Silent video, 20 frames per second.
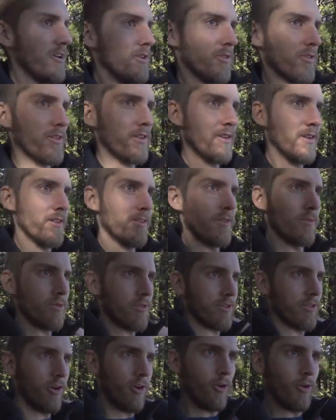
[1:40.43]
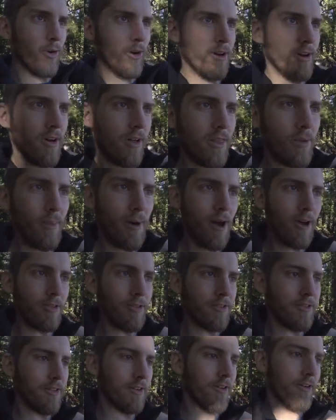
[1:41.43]
you'll see some snow on the
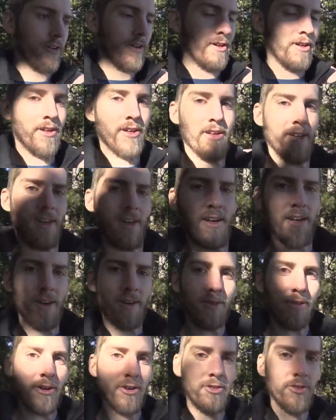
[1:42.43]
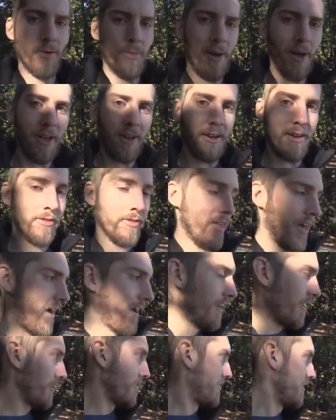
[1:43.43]
mountains, so I'm gonna do a painting of
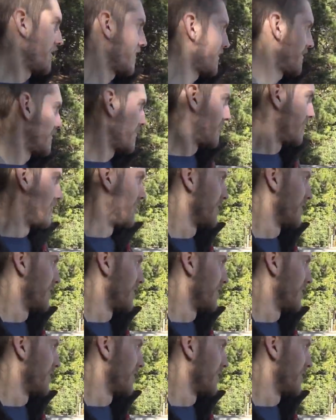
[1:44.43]
that, I think, of